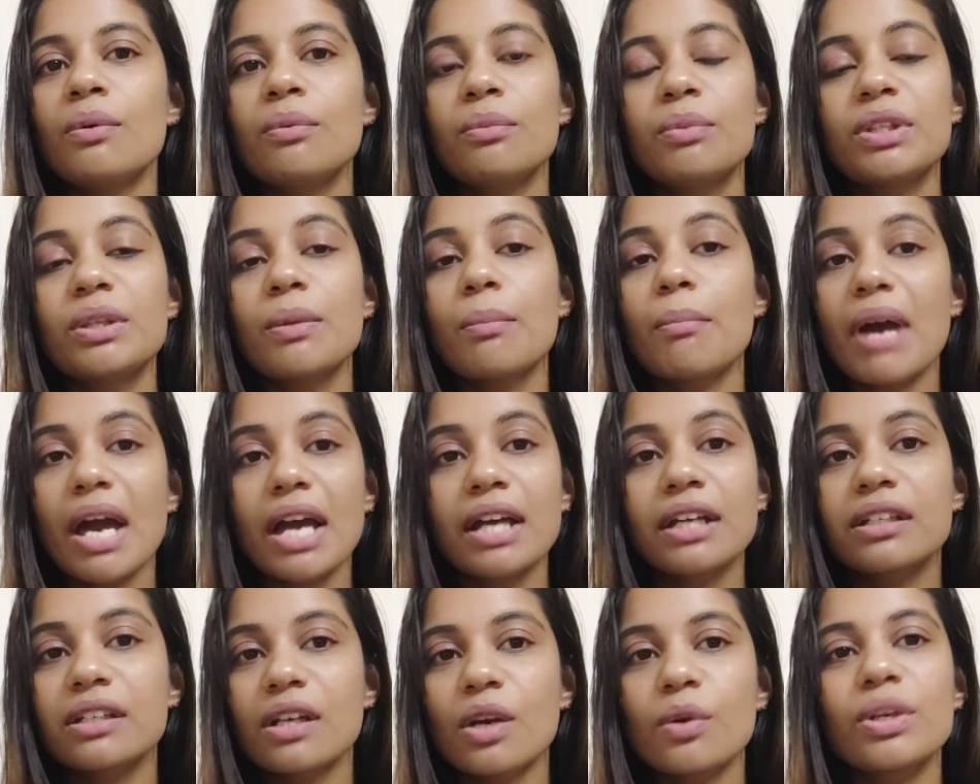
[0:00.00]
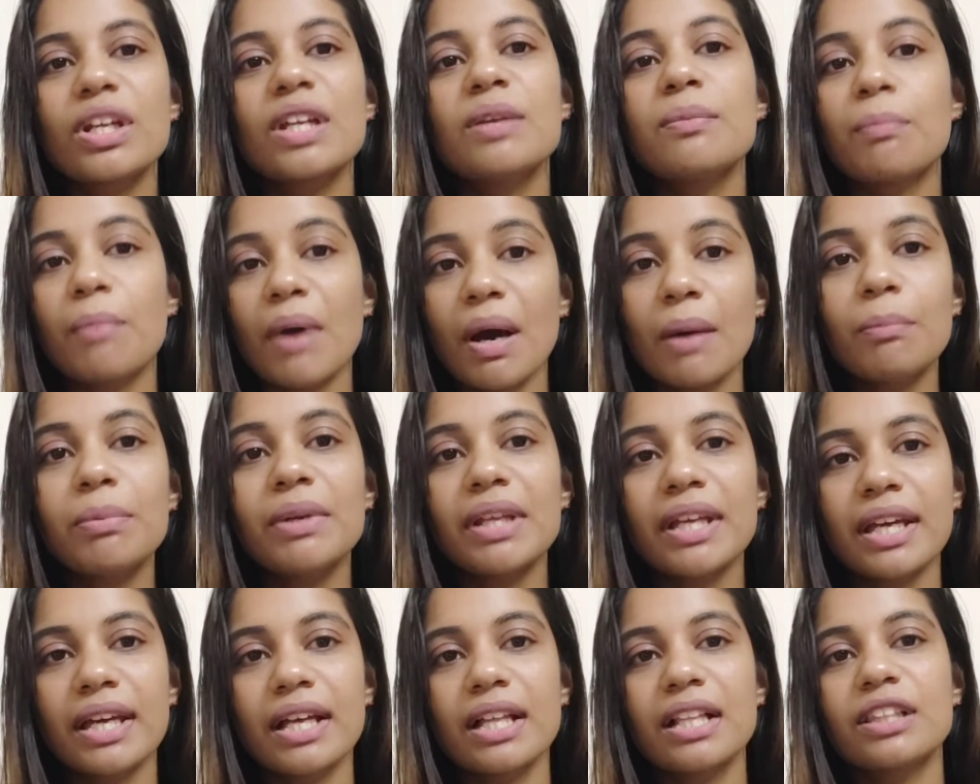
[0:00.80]
with a background in
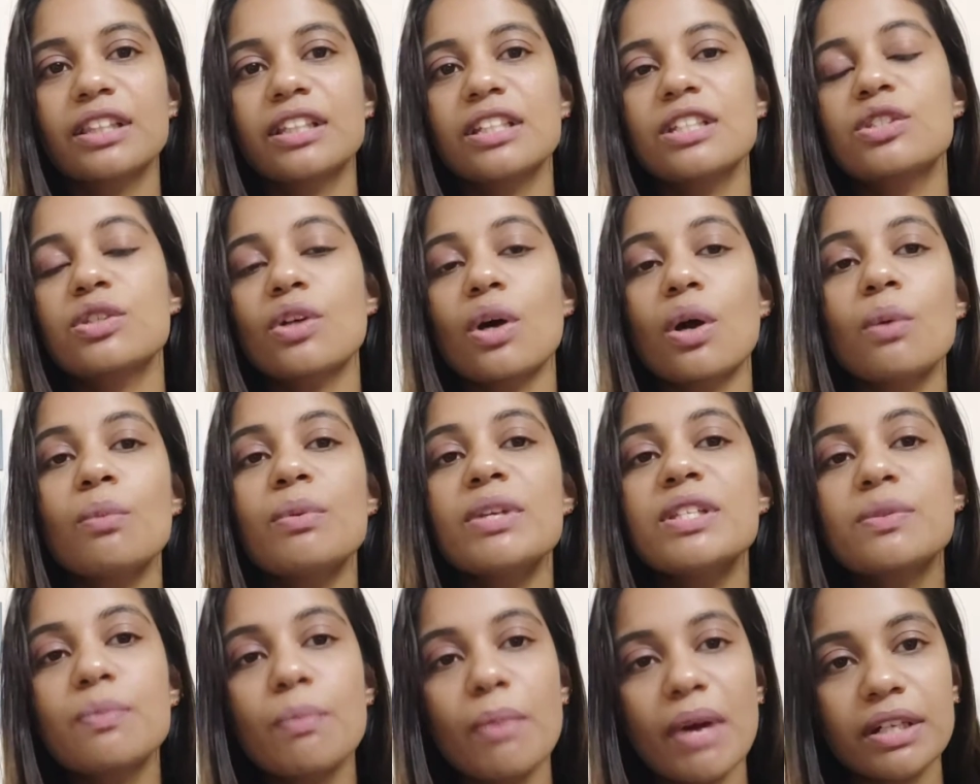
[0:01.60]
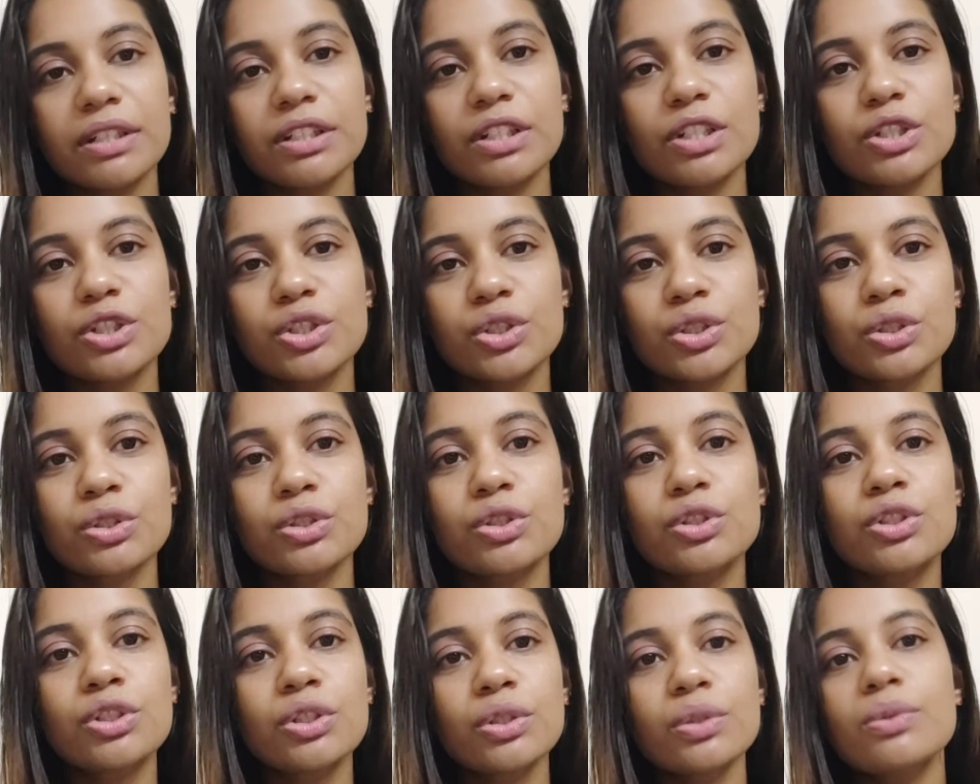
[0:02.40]
public health, it's always better
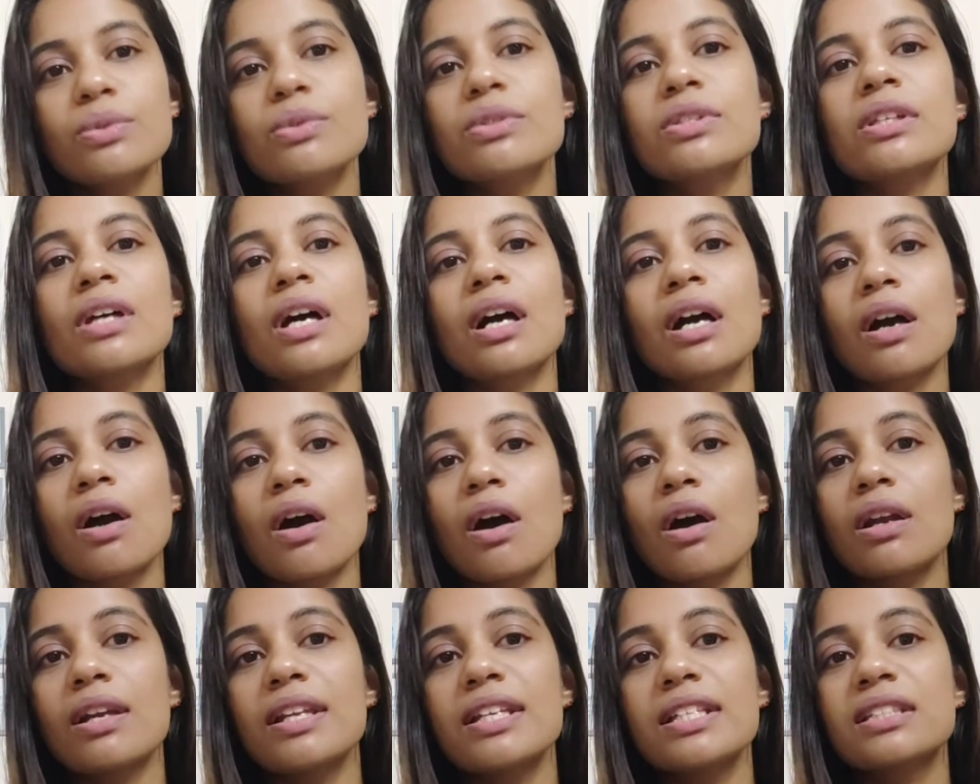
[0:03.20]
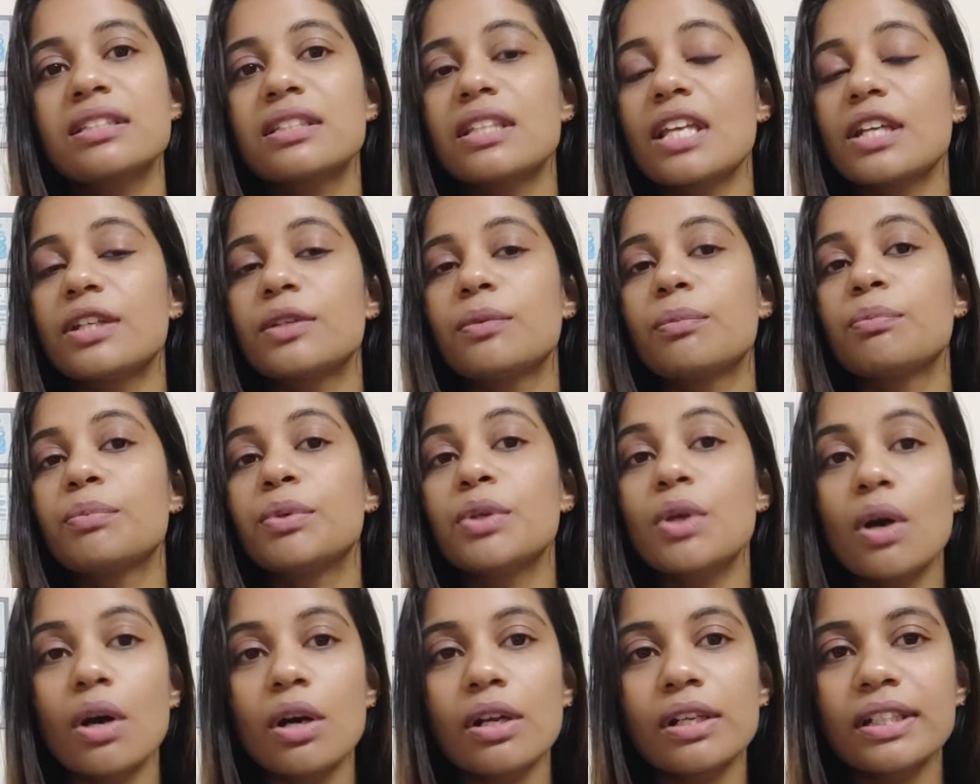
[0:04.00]
to choose a college that
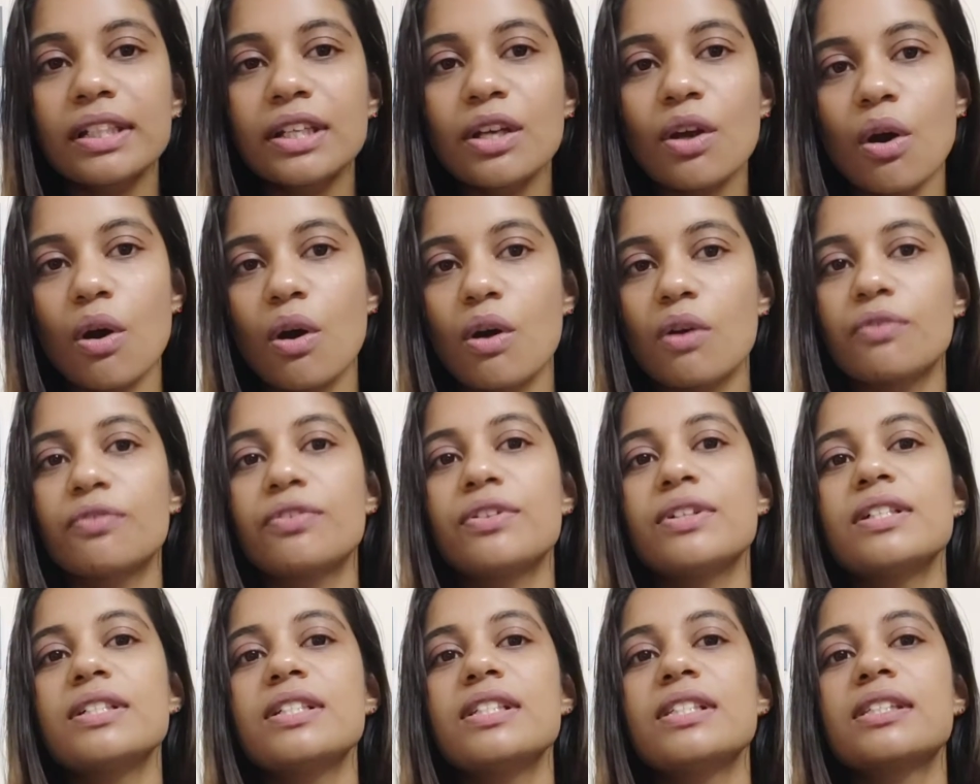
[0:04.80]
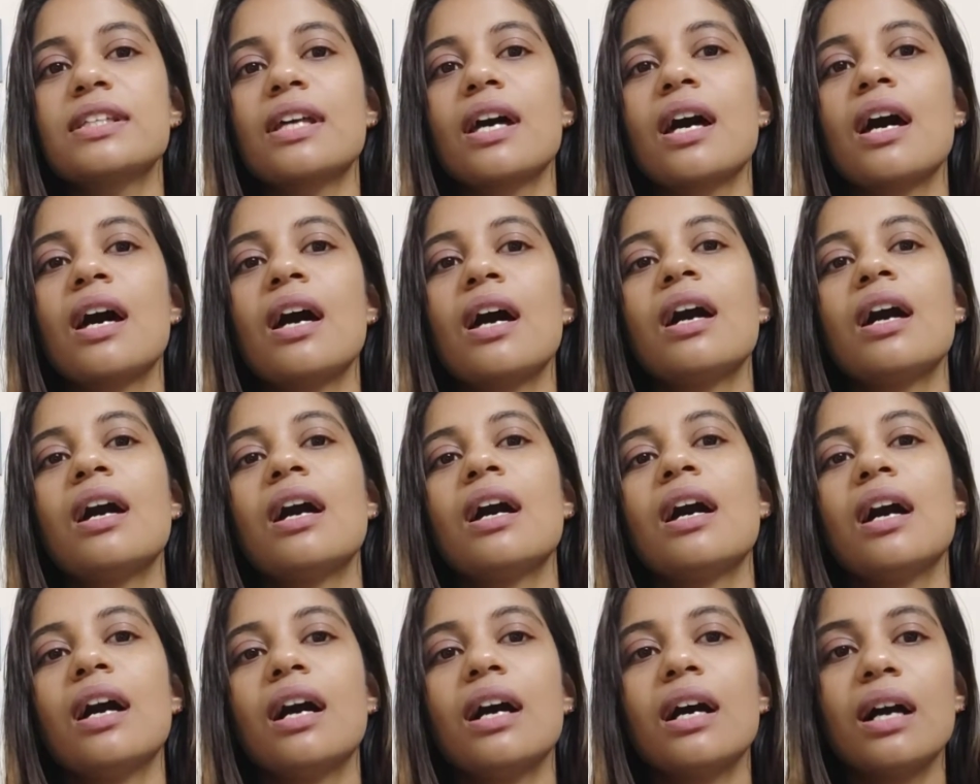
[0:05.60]
purely offers
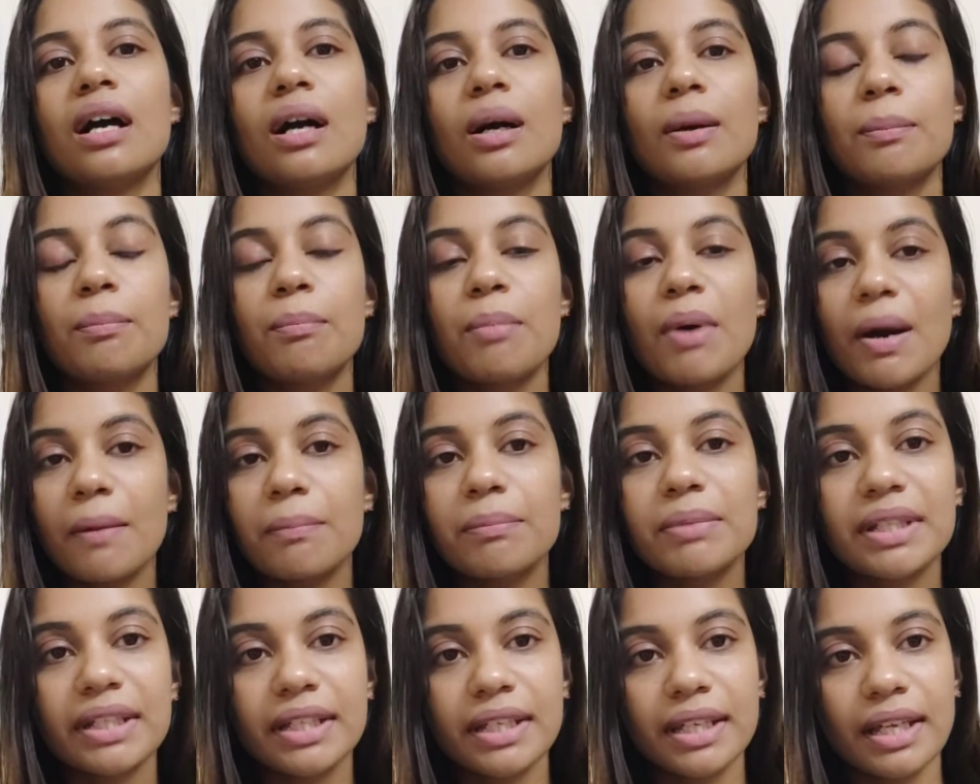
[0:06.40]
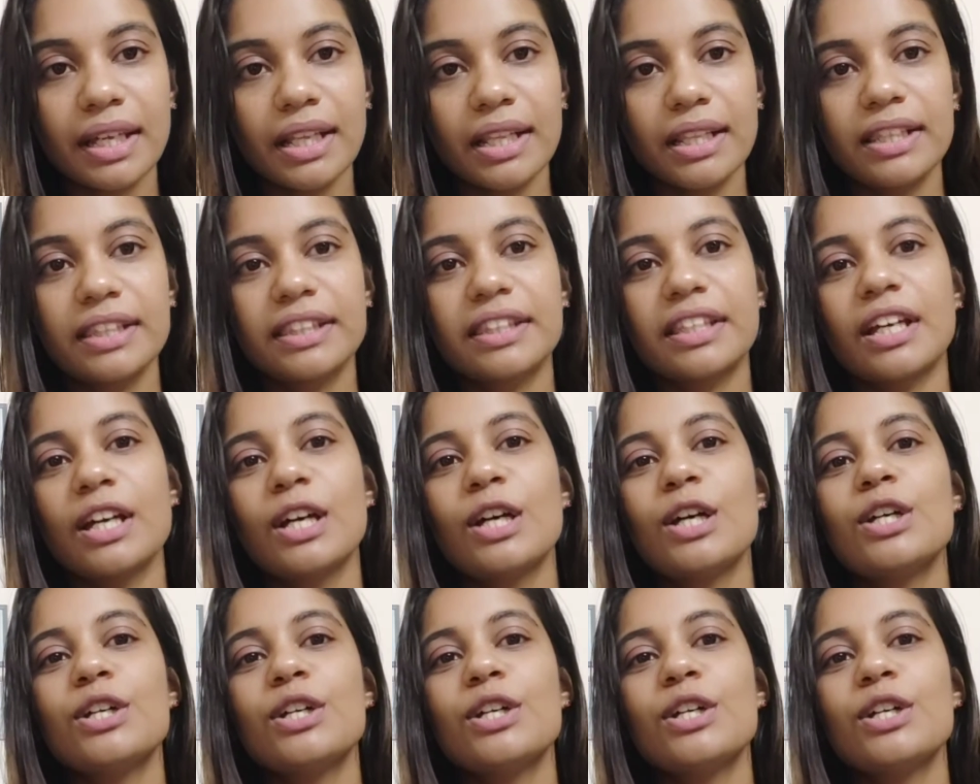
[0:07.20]
public health.